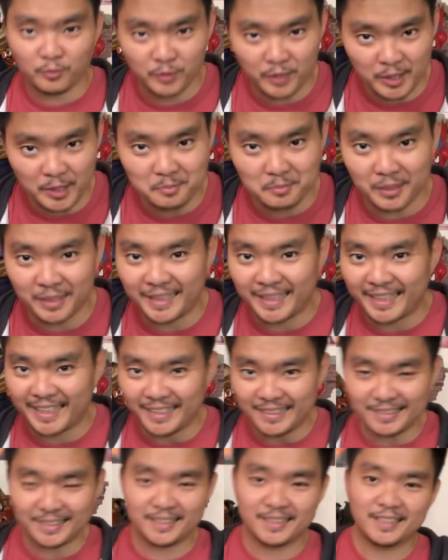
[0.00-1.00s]
III
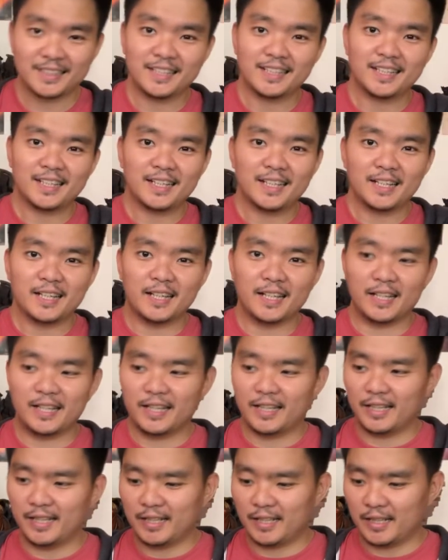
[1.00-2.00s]
maquette,
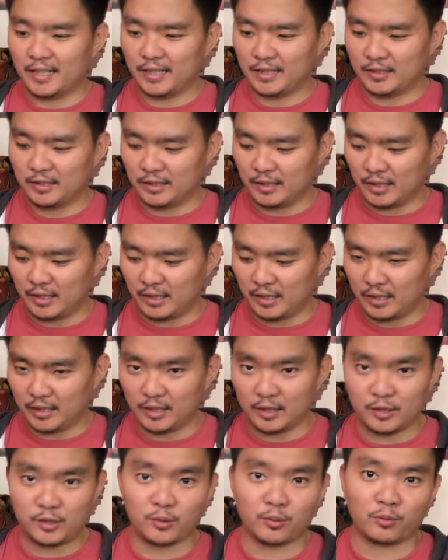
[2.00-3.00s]
and
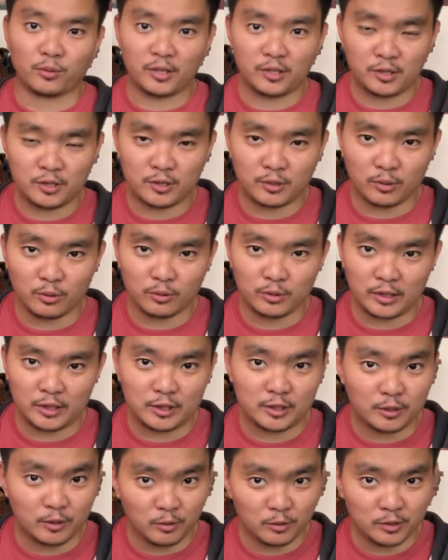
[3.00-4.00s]
it's already sold
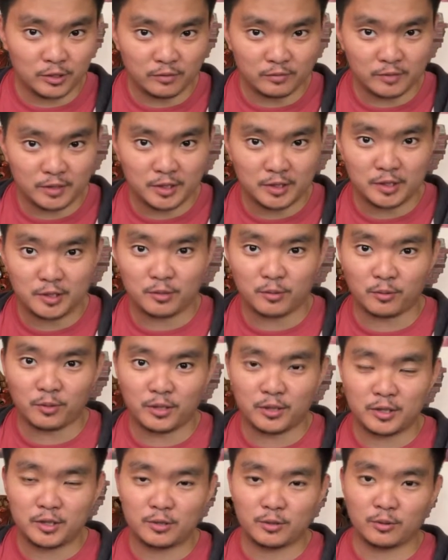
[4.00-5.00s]
exclusive. This is
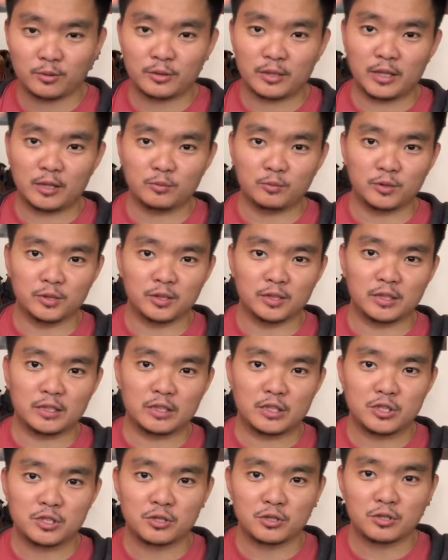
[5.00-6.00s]
already sold out with the
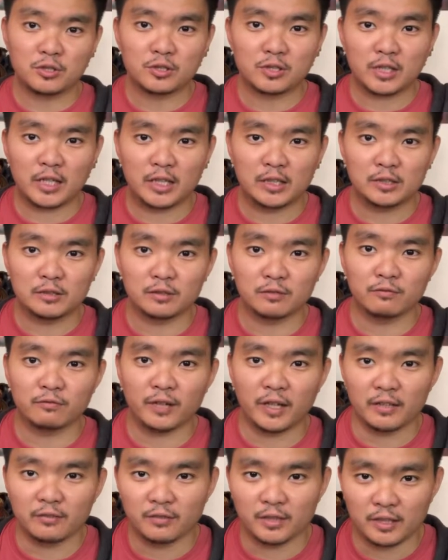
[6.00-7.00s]
edition size of
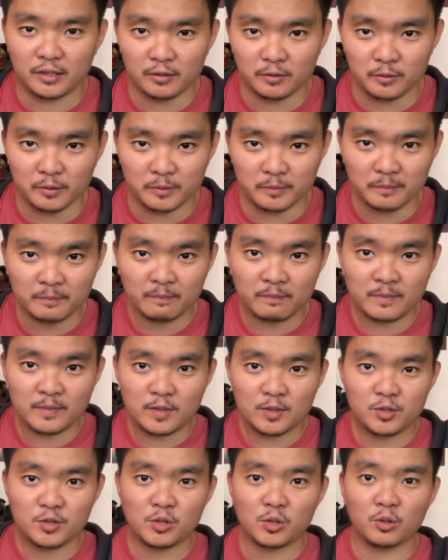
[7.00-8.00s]
500.
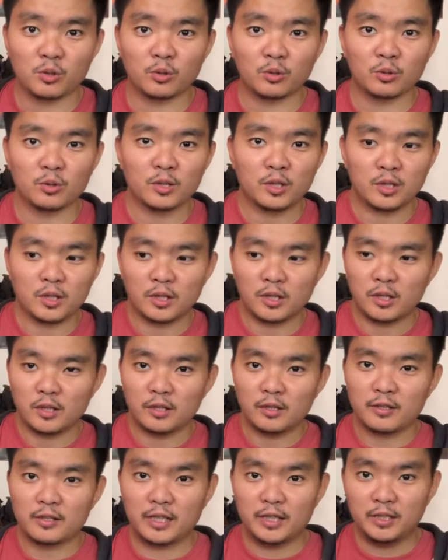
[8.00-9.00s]
So
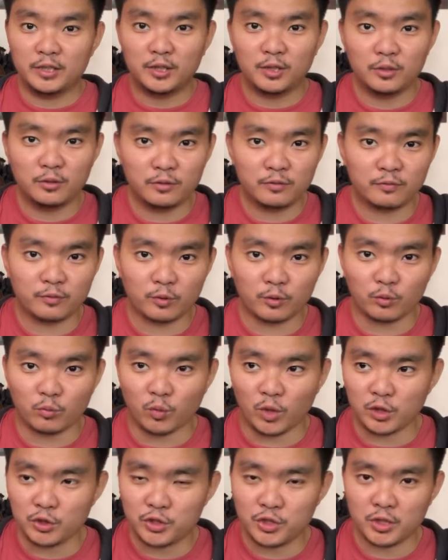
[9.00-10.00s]
thank you for
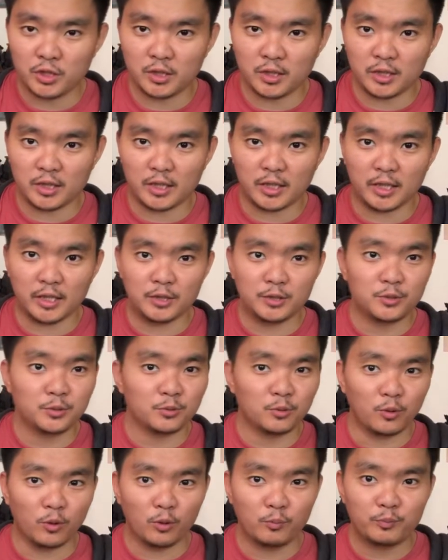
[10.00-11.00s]
watching. I do
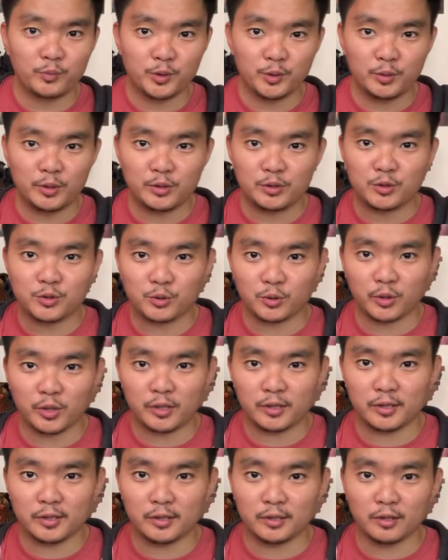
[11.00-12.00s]
hope you
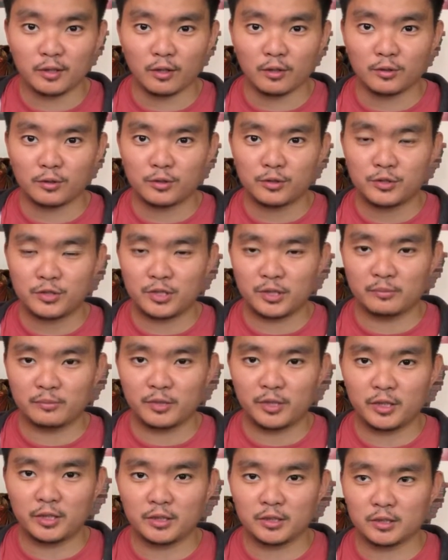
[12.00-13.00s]
enjoyed and learned
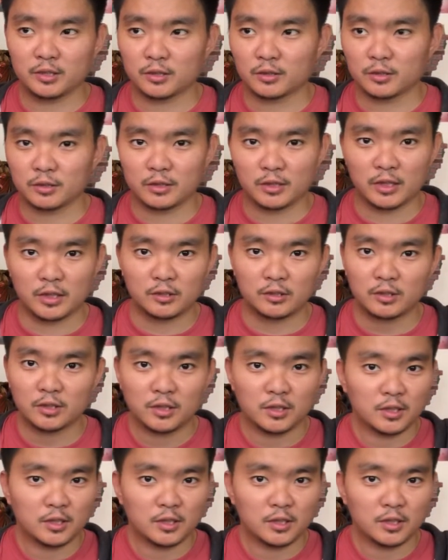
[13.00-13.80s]
something, or got